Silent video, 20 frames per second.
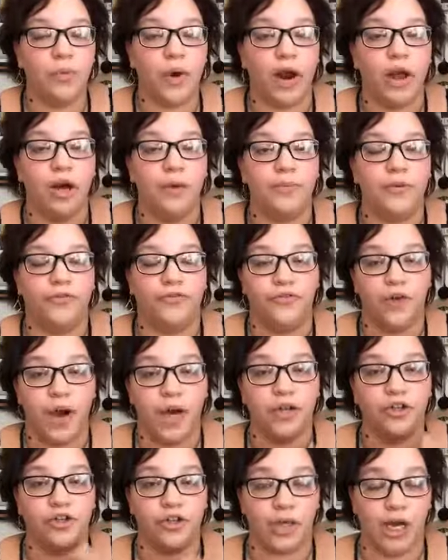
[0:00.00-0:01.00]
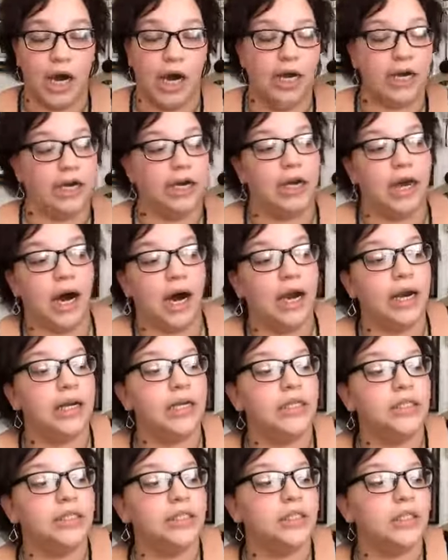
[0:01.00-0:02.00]
where I help you find your god and
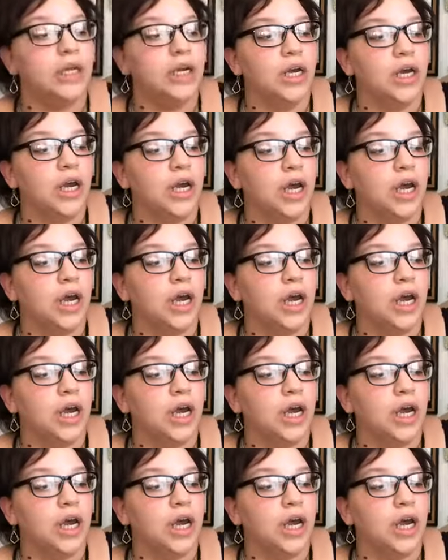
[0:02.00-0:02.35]
goddess.